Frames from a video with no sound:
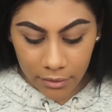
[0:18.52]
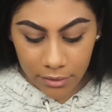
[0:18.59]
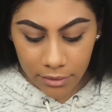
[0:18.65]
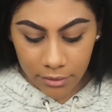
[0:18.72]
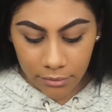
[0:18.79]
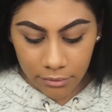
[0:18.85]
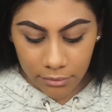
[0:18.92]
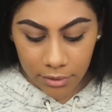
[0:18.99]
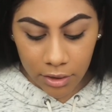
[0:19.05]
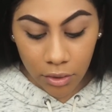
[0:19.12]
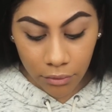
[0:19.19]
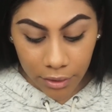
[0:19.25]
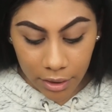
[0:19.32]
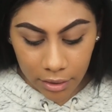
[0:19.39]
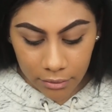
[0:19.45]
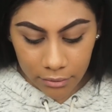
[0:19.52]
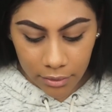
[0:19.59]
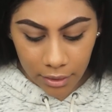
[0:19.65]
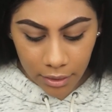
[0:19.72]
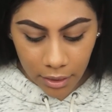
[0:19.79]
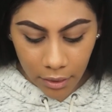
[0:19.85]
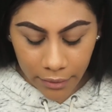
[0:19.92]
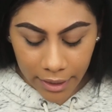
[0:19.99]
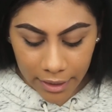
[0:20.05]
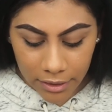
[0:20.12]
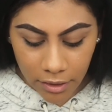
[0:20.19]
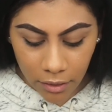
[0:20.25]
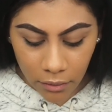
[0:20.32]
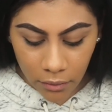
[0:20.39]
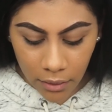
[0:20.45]
It's annoying. Okay,
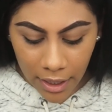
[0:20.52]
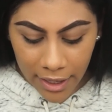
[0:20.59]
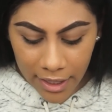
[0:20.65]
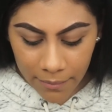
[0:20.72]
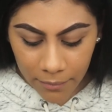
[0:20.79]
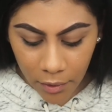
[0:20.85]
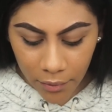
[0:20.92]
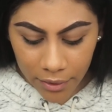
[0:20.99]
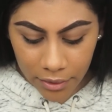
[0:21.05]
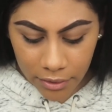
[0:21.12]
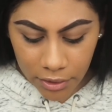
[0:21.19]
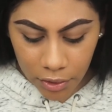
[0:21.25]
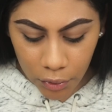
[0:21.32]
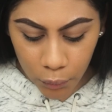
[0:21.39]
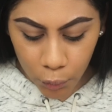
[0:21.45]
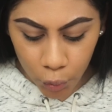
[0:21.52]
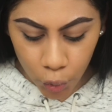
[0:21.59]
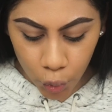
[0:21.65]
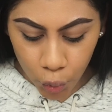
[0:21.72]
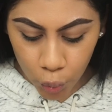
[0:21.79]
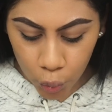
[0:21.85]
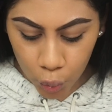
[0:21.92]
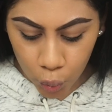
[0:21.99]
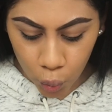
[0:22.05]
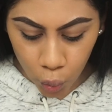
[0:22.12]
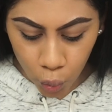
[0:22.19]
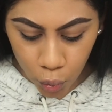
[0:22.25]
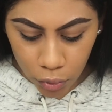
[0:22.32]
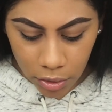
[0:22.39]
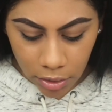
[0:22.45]
so I am going to
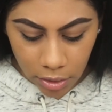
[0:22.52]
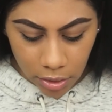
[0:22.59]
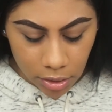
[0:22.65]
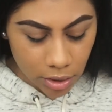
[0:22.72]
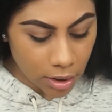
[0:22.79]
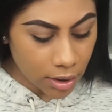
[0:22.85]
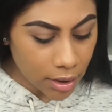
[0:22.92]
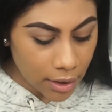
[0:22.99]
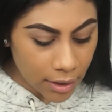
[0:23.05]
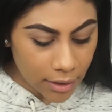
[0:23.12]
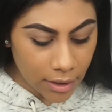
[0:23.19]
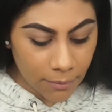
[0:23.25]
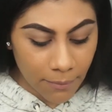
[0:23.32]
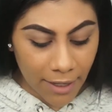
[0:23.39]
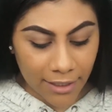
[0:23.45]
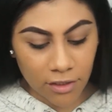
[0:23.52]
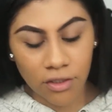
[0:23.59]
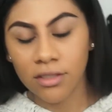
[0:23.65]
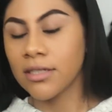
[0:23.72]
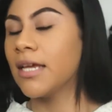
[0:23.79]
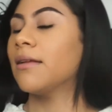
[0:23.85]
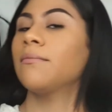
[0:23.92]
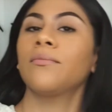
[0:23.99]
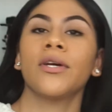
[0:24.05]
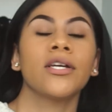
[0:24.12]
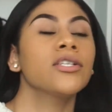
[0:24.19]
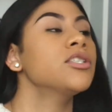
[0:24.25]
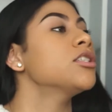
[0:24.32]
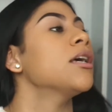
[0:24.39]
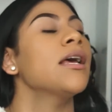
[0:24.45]
use the MAC to 10
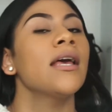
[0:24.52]
brush.